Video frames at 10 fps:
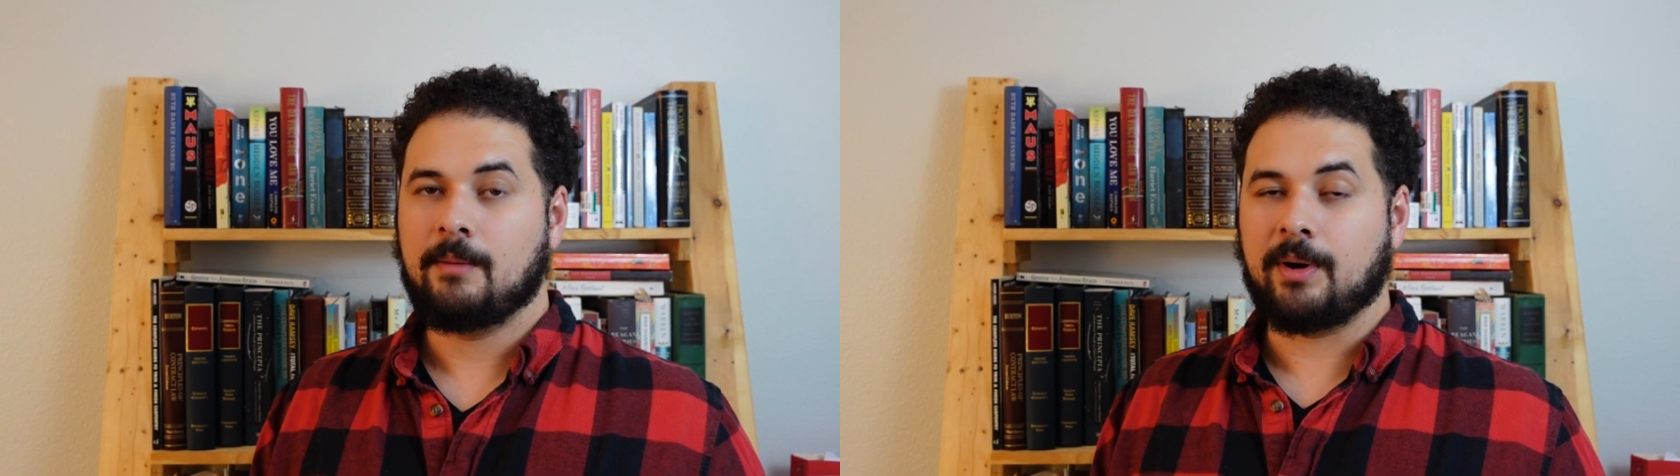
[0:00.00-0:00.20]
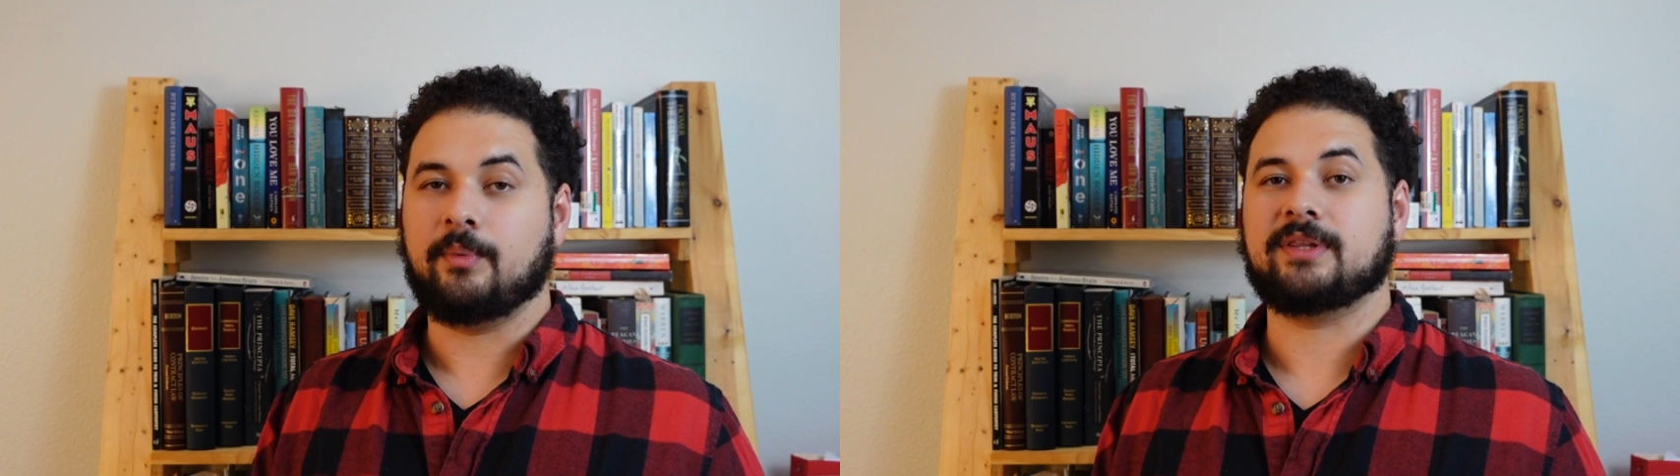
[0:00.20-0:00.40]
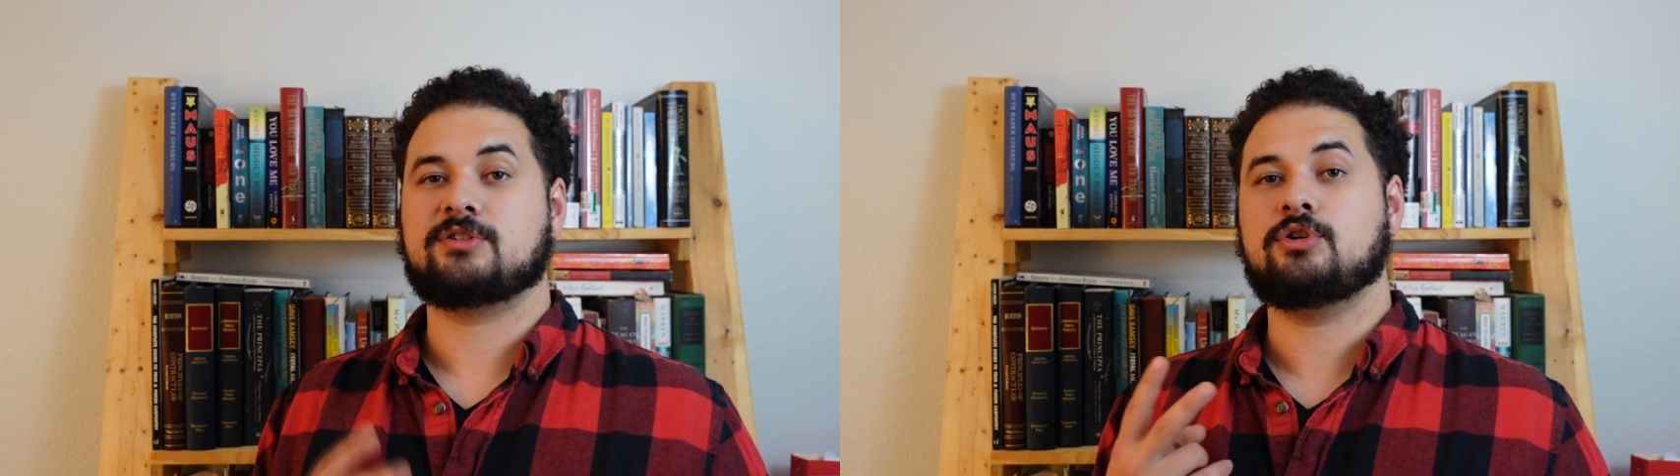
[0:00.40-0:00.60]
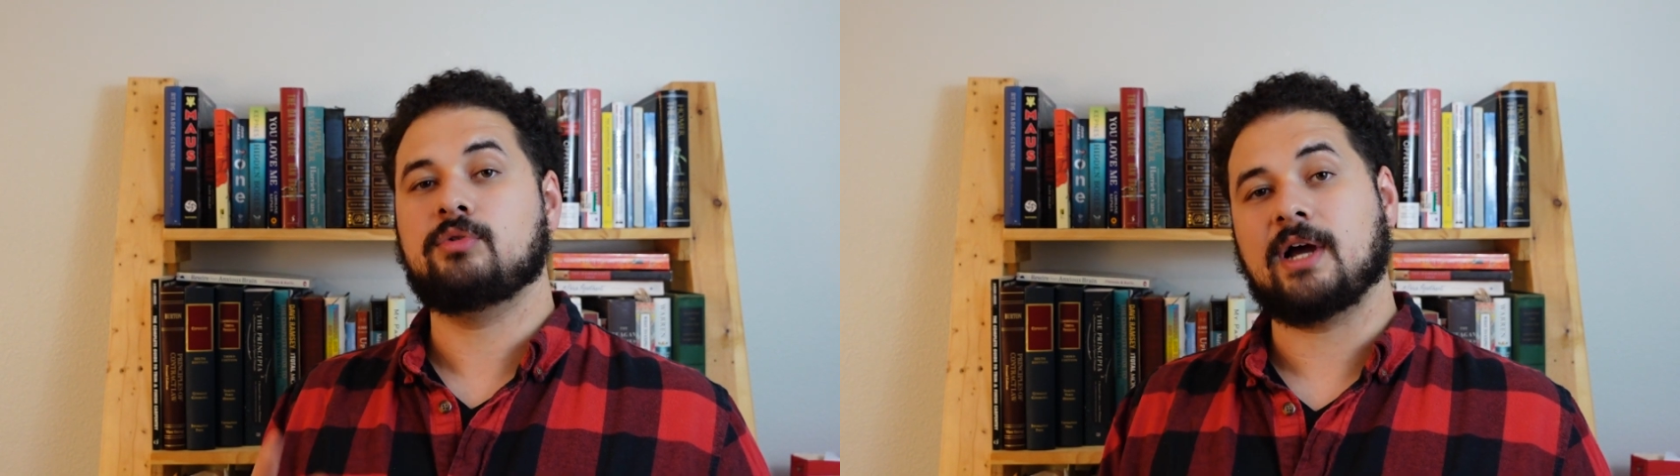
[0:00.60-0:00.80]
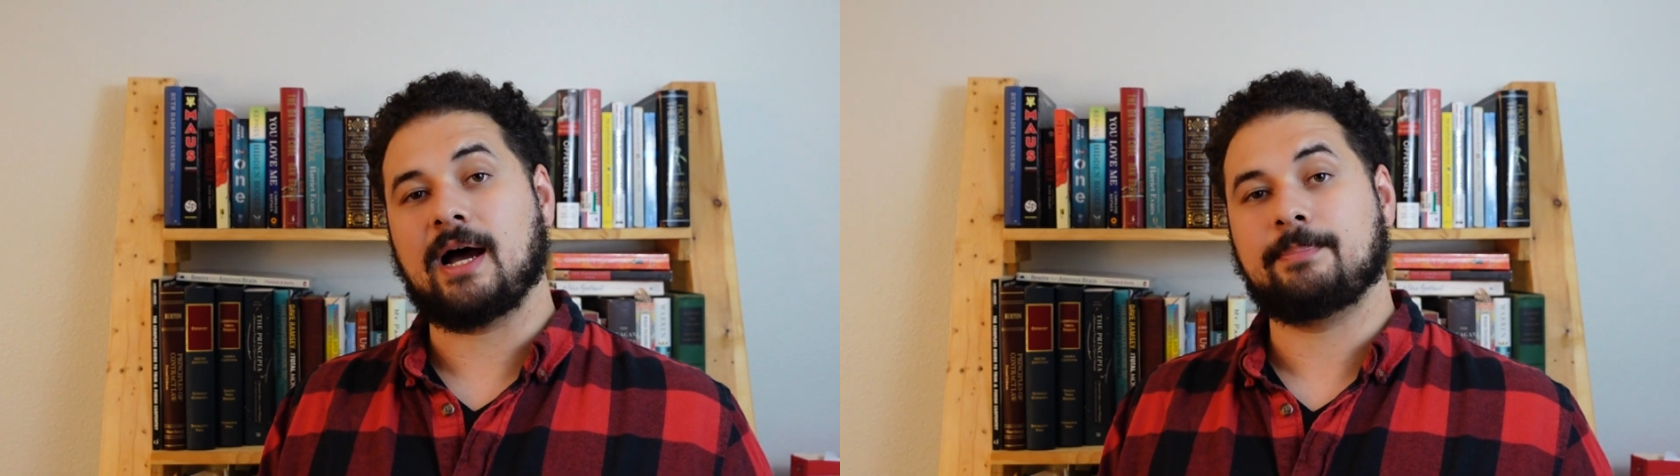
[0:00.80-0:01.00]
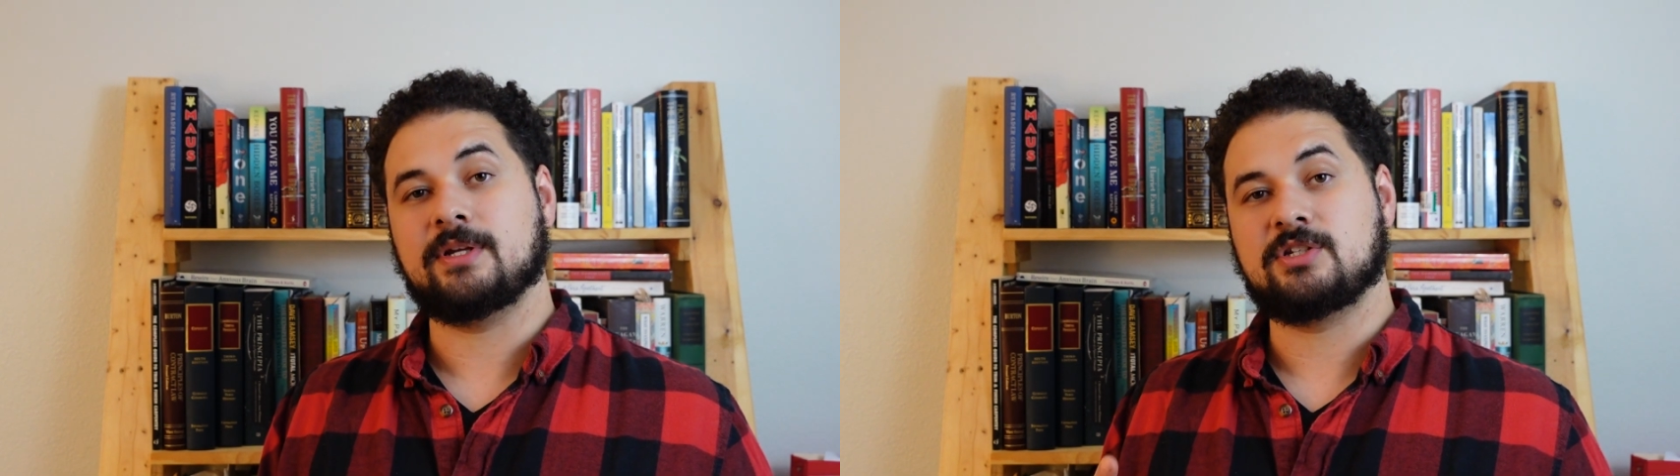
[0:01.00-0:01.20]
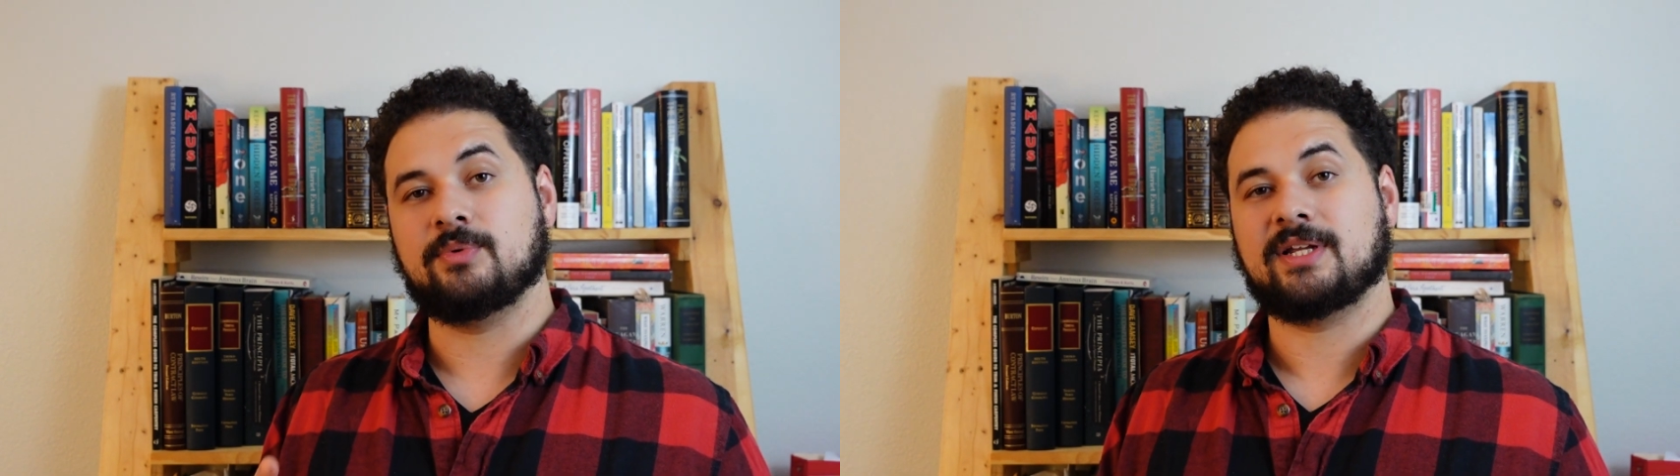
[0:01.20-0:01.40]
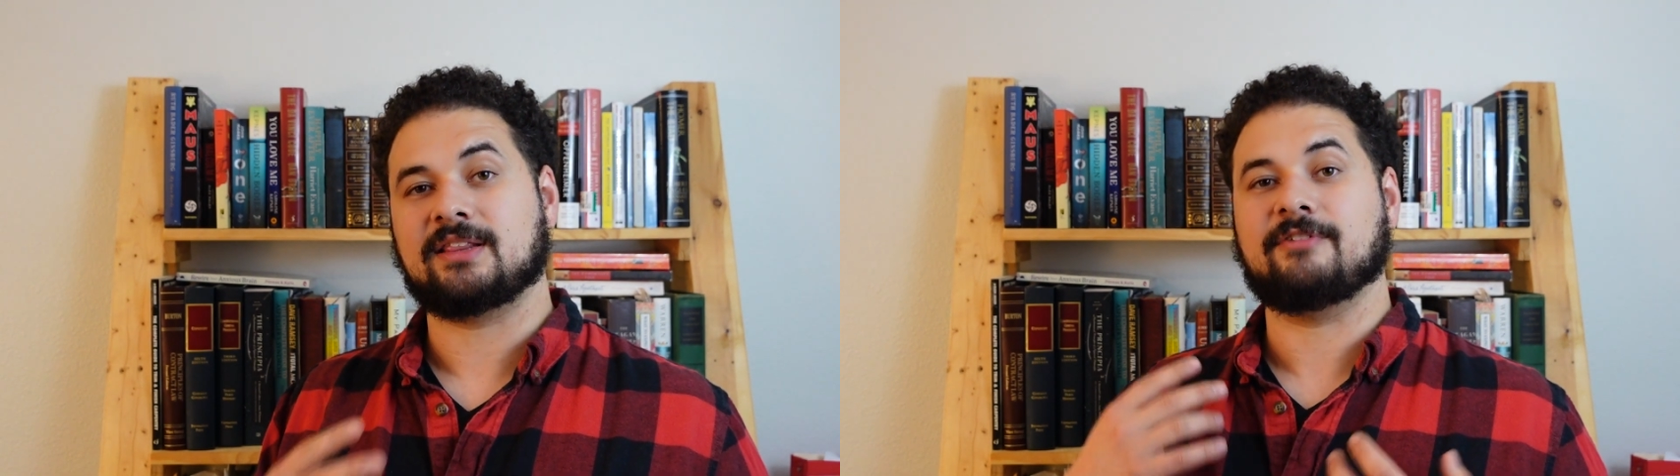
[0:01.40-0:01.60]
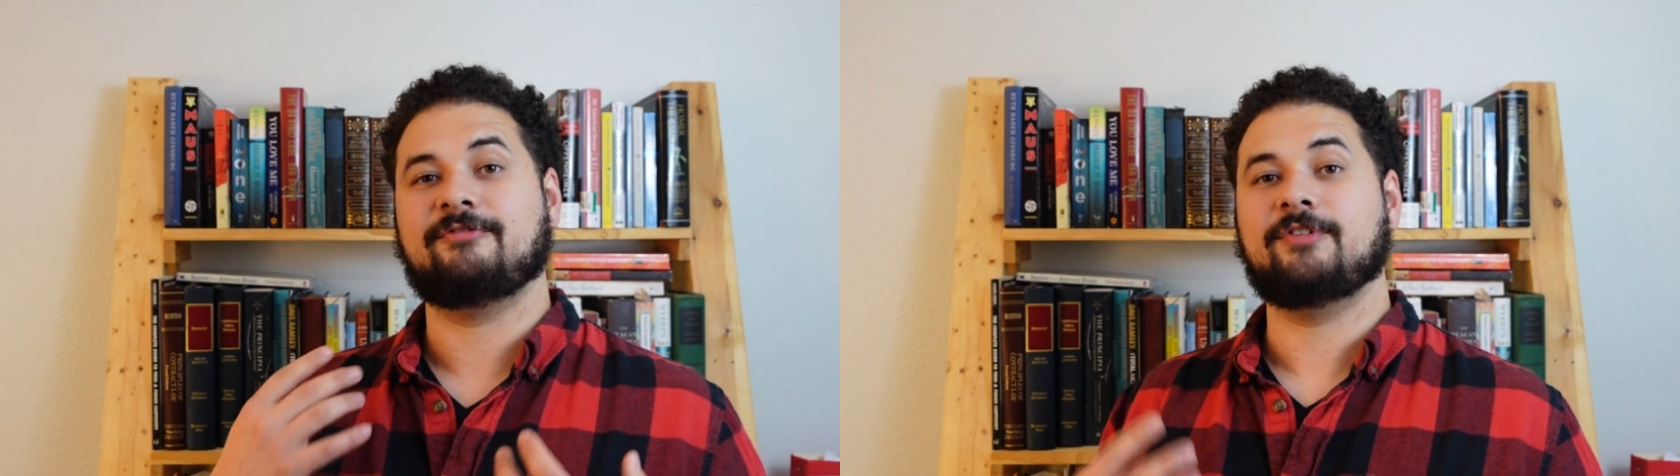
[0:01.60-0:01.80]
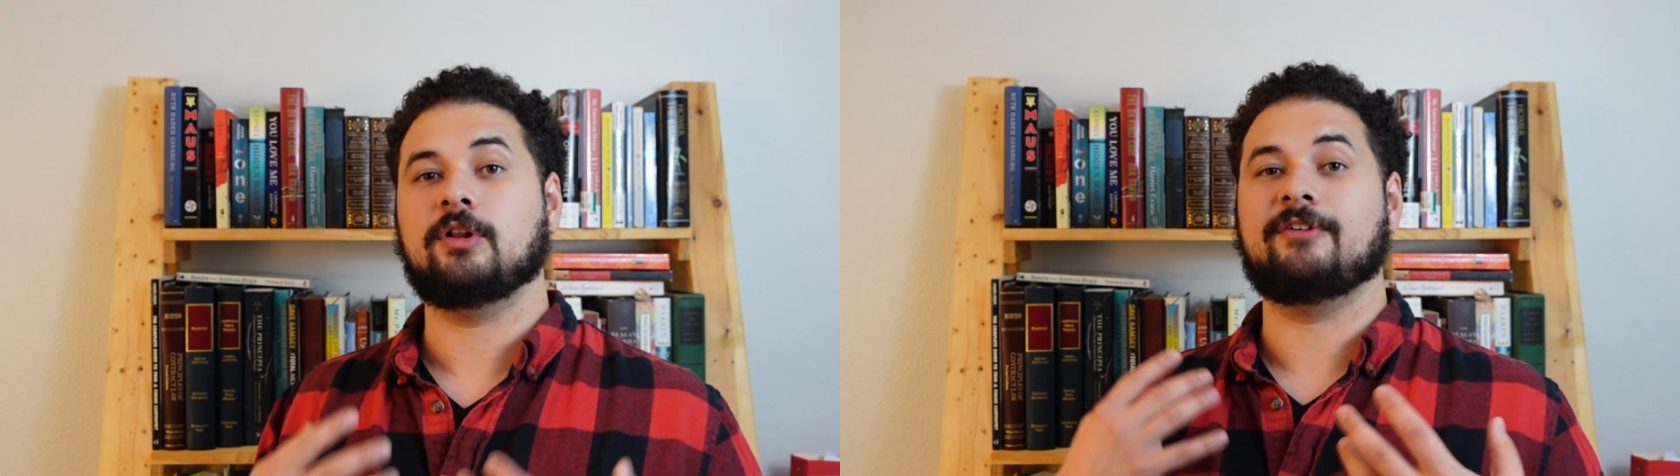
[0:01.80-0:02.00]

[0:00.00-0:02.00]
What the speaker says: but with 2 copies you would get the full